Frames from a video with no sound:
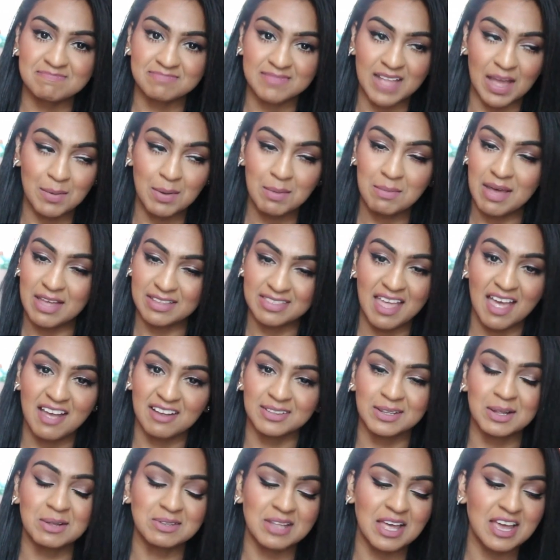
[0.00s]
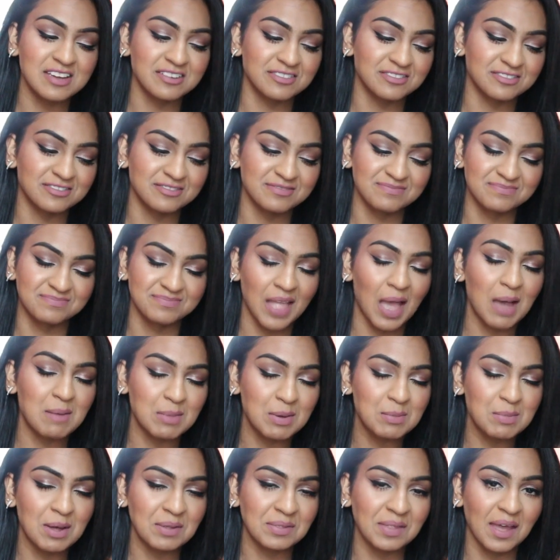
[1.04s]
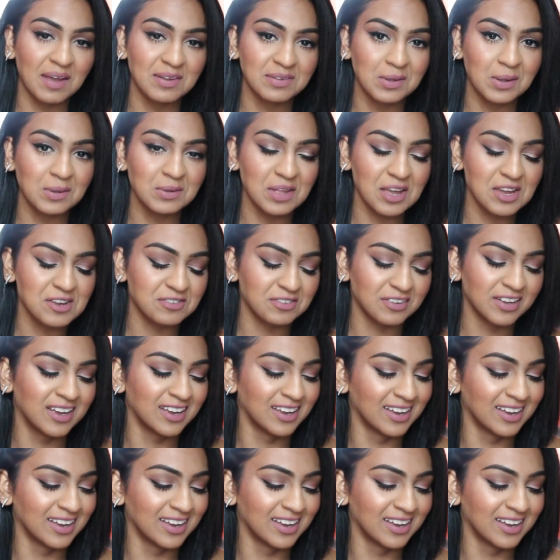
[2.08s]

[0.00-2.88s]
I'm about that glow life. I'm about that glow life.